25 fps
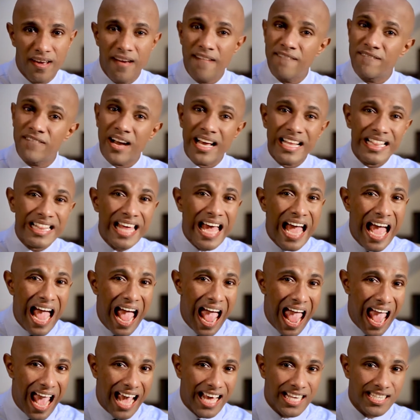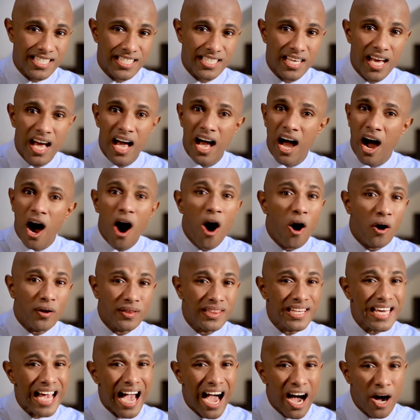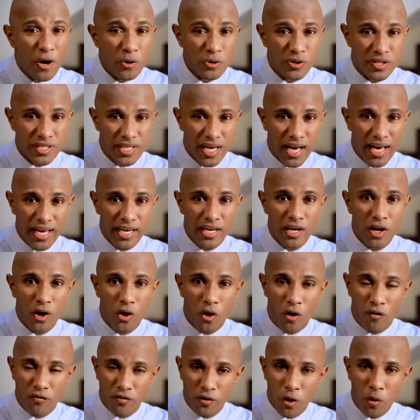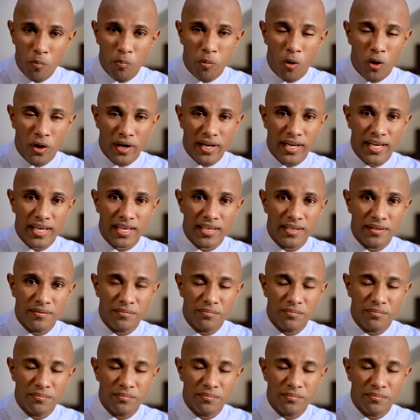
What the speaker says: while their hands are on the outside of your body.